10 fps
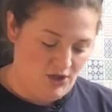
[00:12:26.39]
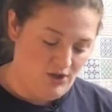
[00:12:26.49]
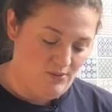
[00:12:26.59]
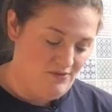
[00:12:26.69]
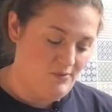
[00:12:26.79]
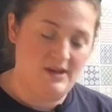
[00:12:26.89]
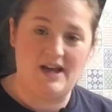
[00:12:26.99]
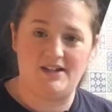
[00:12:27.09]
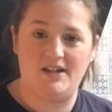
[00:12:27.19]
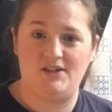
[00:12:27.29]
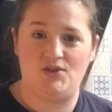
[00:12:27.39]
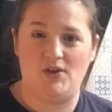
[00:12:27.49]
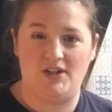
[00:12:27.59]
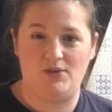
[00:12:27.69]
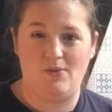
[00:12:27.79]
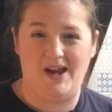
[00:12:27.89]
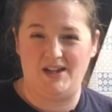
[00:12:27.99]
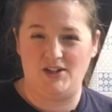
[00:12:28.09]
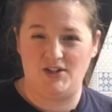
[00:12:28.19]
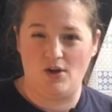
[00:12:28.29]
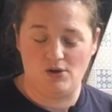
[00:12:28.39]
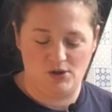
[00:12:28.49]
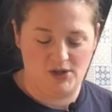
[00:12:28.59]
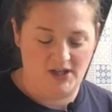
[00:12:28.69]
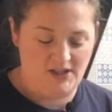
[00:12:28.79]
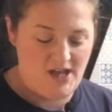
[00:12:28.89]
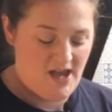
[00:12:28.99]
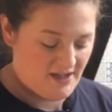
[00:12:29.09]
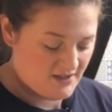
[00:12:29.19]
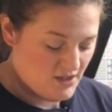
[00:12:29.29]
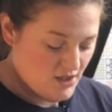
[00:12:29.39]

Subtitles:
If we added it straight away, you'd start cooking the eggs.